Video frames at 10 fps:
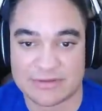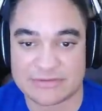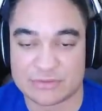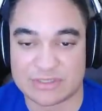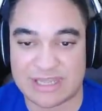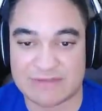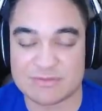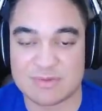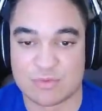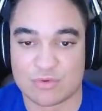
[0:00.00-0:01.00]
So it gives
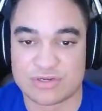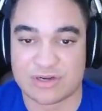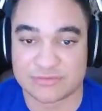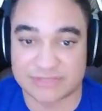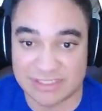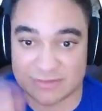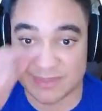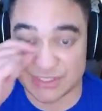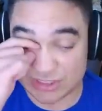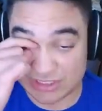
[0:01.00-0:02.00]
me more enough time,
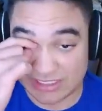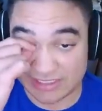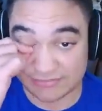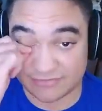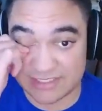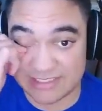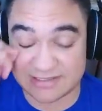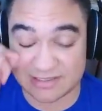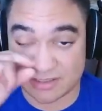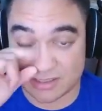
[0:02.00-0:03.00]
especially if
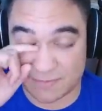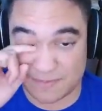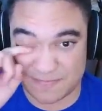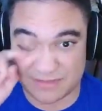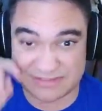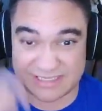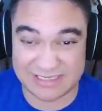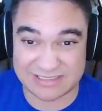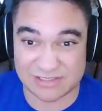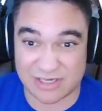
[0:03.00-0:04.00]
his
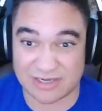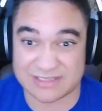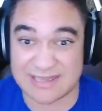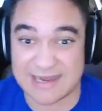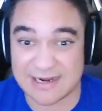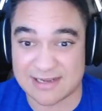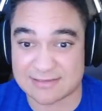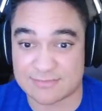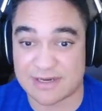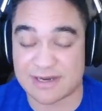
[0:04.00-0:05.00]
settings are not as high
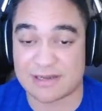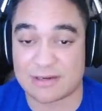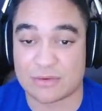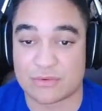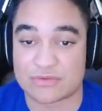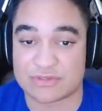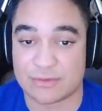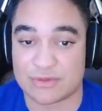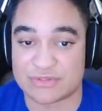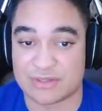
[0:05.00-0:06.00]
as mine or some
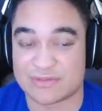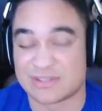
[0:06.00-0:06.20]
other stuff.